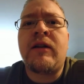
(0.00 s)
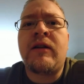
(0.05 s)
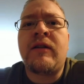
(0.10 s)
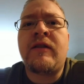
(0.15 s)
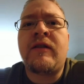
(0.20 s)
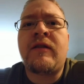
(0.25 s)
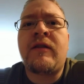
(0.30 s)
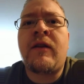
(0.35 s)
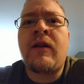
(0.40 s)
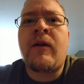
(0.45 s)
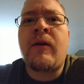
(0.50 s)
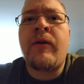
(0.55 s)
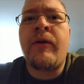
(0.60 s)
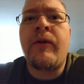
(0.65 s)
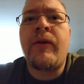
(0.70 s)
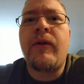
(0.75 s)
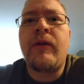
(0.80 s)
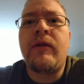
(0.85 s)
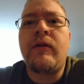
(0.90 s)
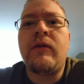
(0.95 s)

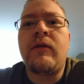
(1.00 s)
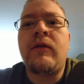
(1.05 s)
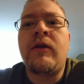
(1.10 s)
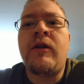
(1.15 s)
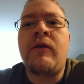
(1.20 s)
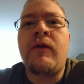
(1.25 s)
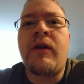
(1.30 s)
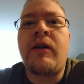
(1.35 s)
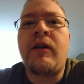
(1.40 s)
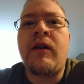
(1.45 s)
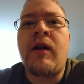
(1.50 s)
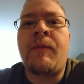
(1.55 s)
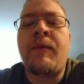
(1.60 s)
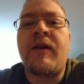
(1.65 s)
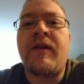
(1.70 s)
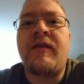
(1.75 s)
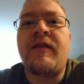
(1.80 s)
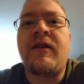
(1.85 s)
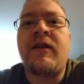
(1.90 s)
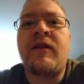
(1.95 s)
stealth unit up
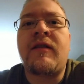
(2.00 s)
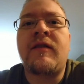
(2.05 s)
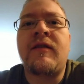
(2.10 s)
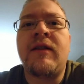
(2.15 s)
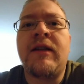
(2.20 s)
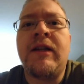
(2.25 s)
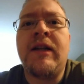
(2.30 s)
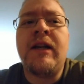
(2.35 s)
to 6.